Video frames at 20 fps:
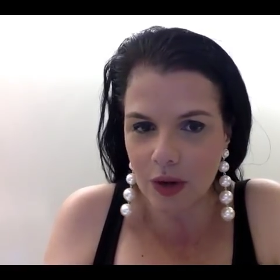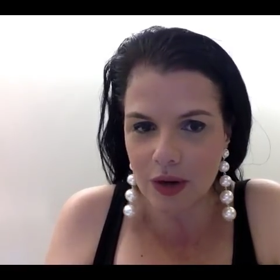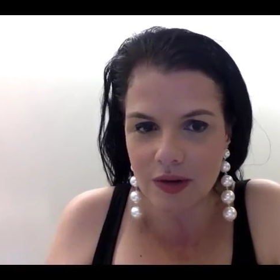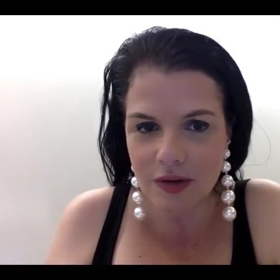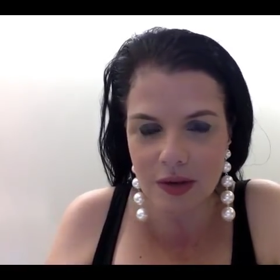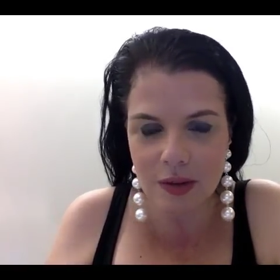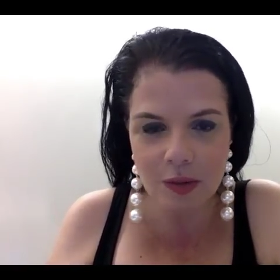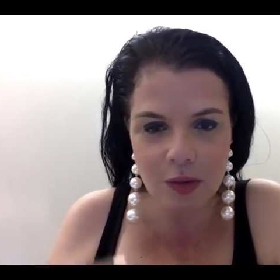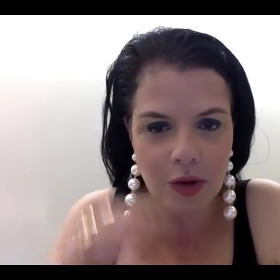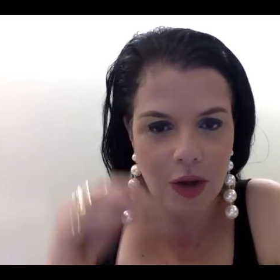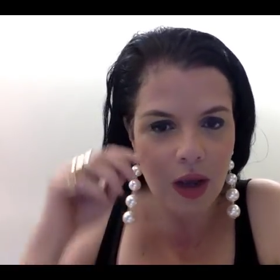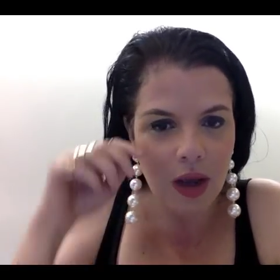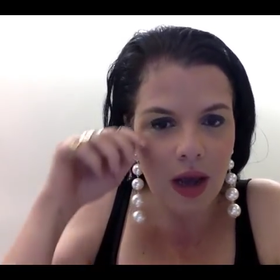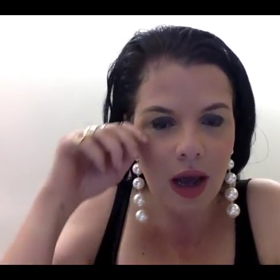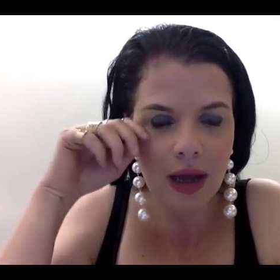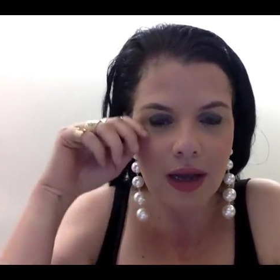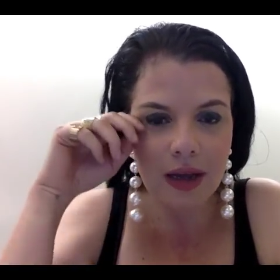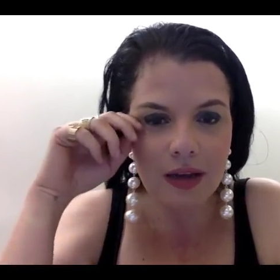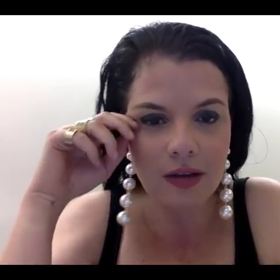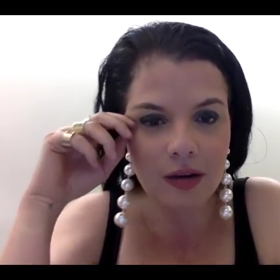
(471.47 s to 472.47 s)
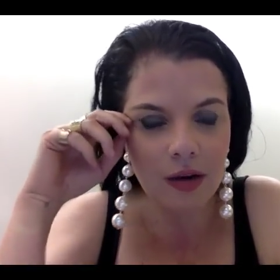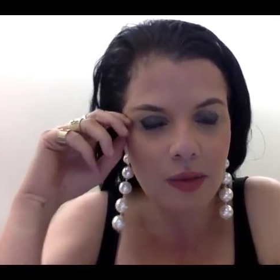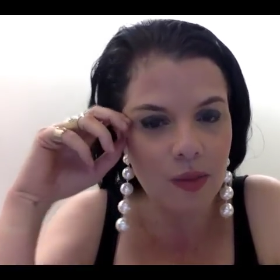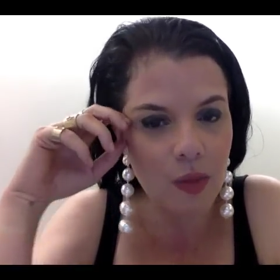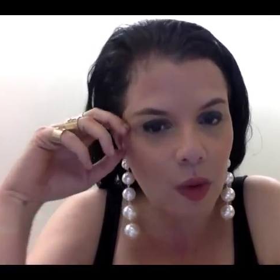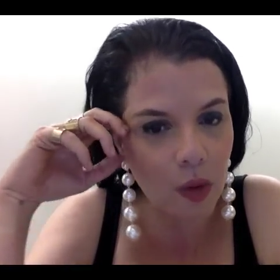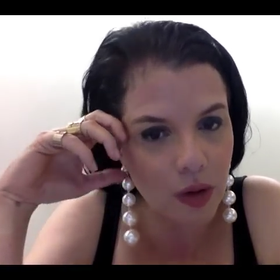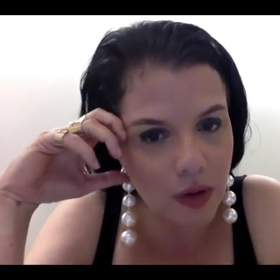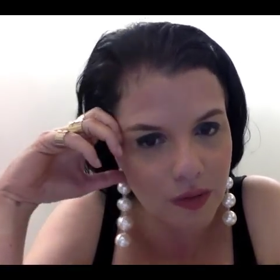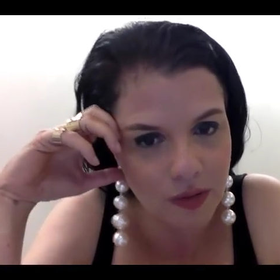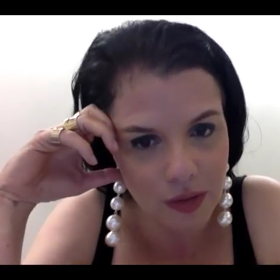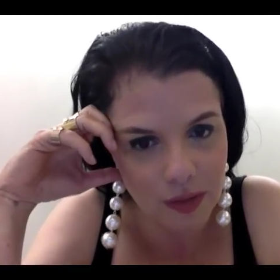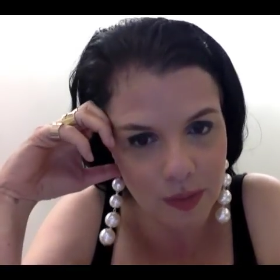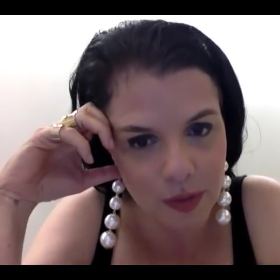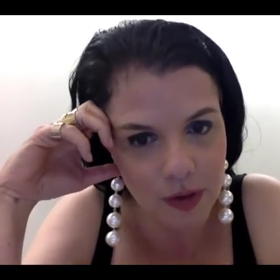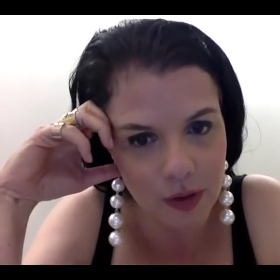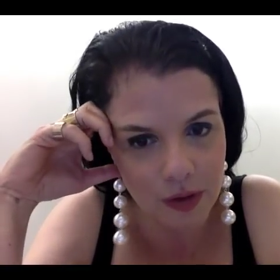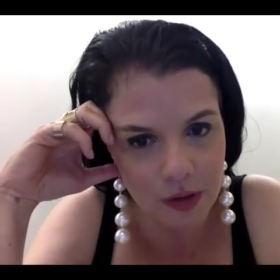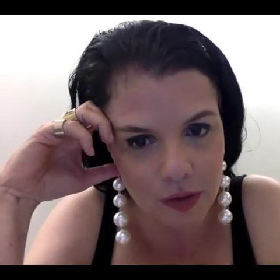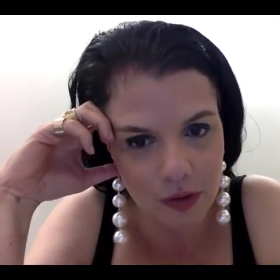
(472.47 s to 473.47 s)
It seems, I guess her motives are
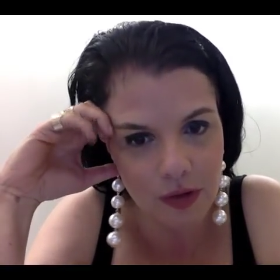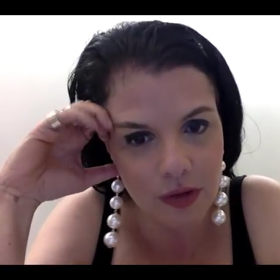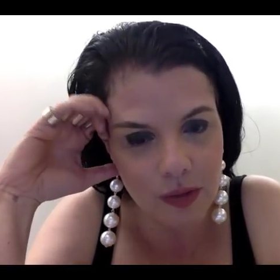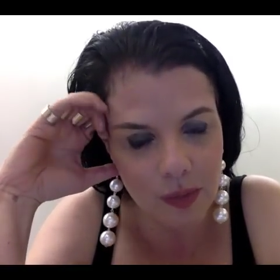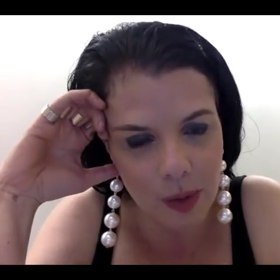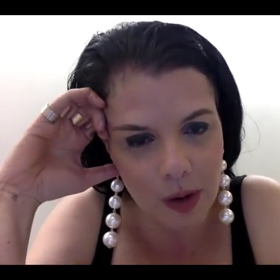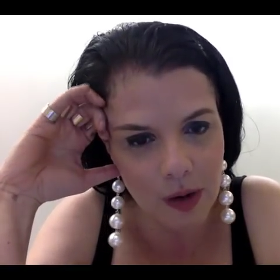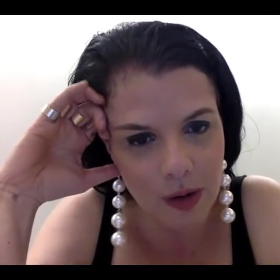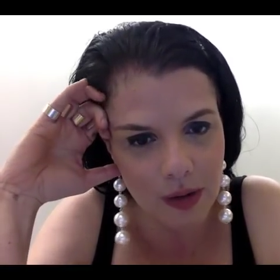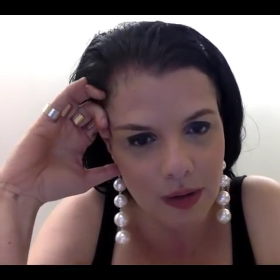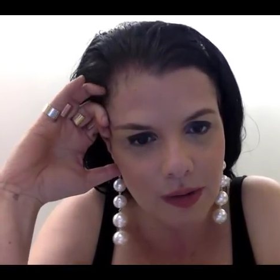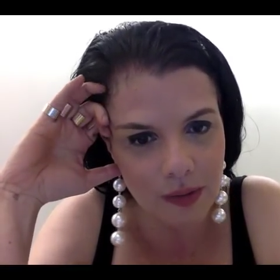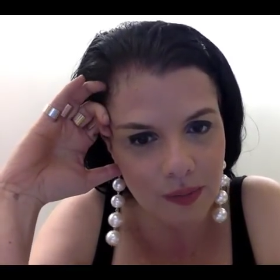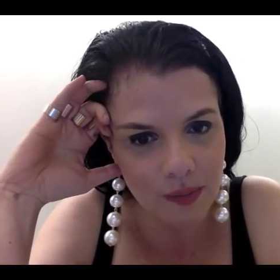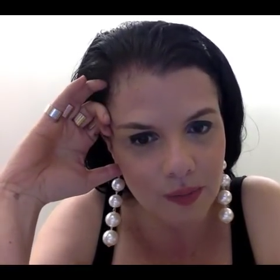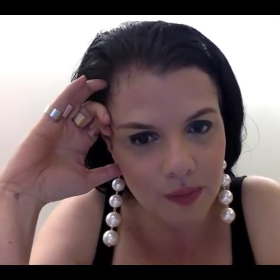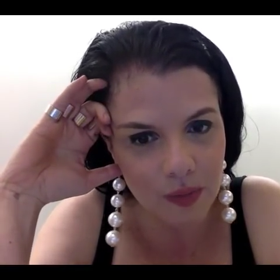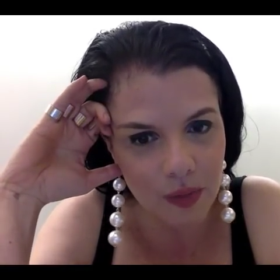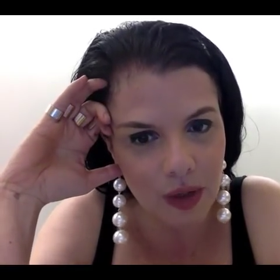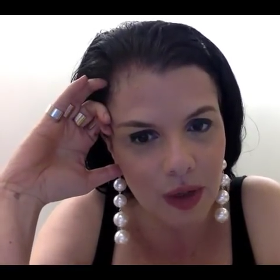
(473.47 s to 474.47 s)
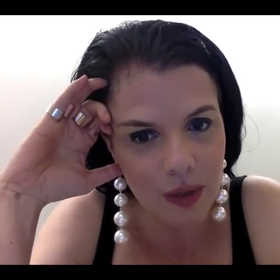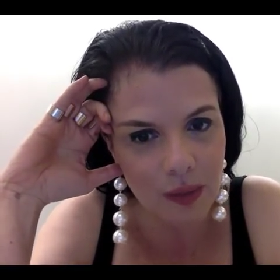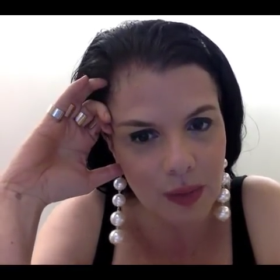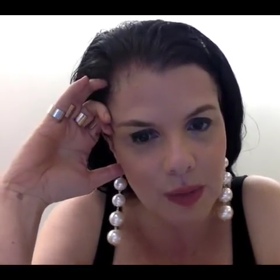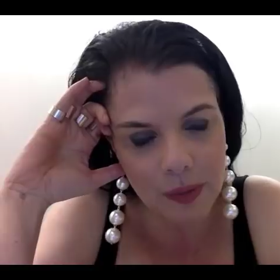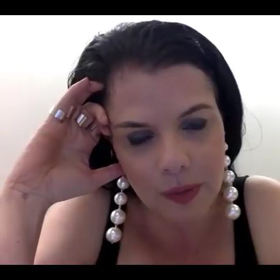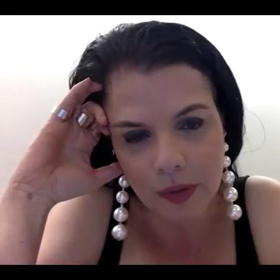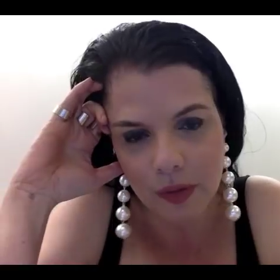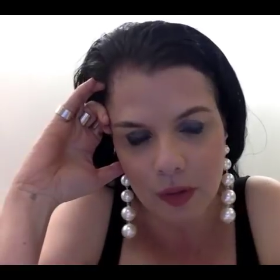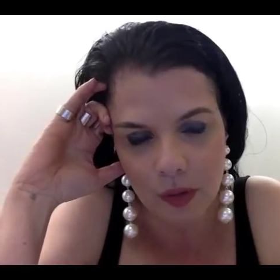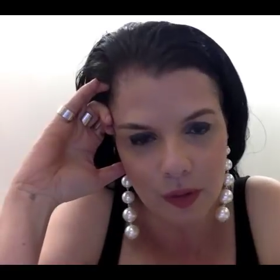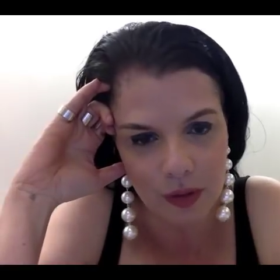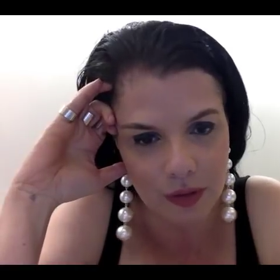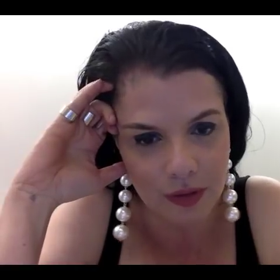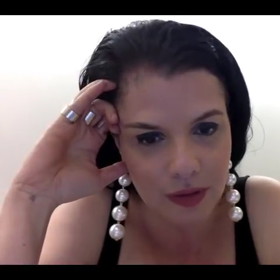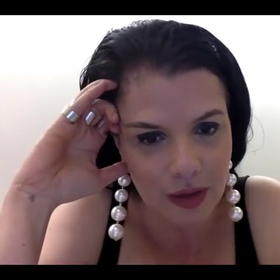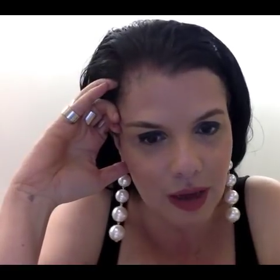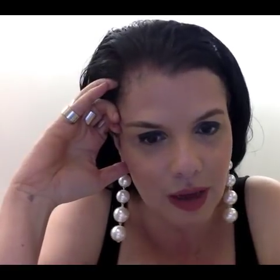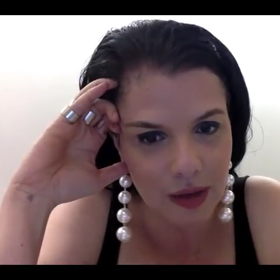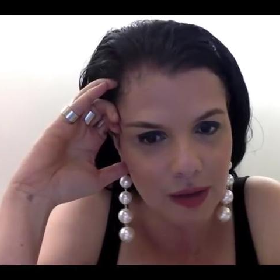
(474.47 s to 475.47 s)
pretty transparent, and people notice
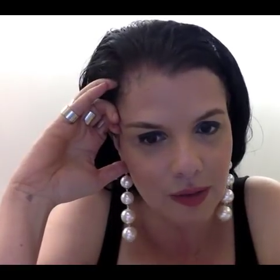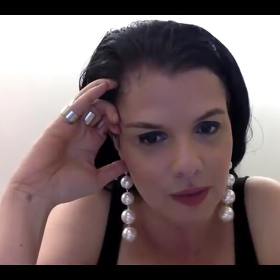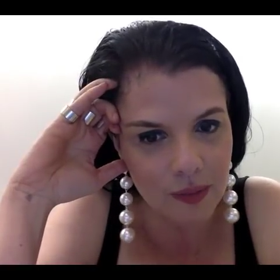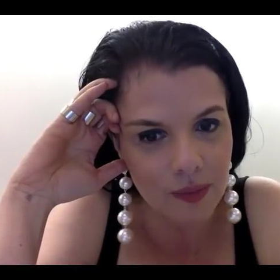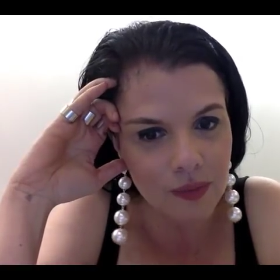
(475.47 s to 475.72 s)
that,